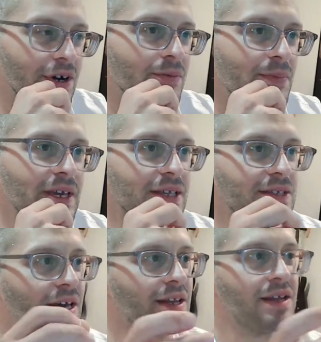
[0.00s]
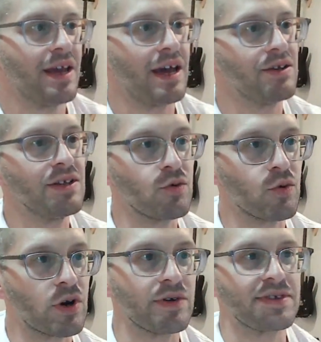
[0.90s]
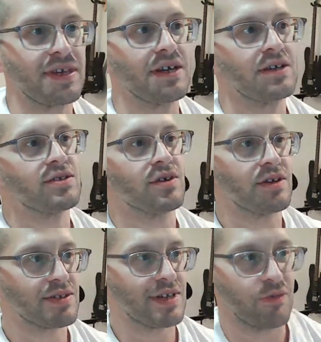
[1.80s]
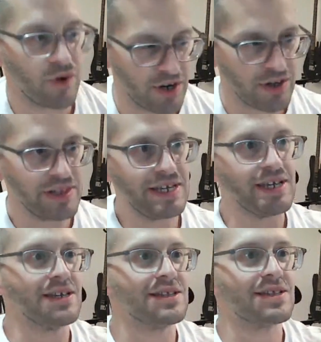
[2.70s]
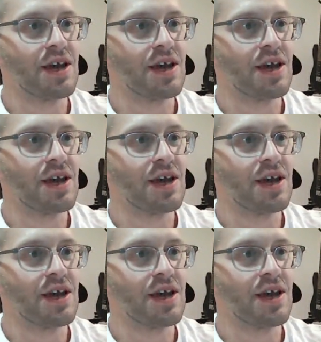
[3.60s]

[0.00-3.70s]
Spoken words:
because and you need to work with sales to understand what are leads,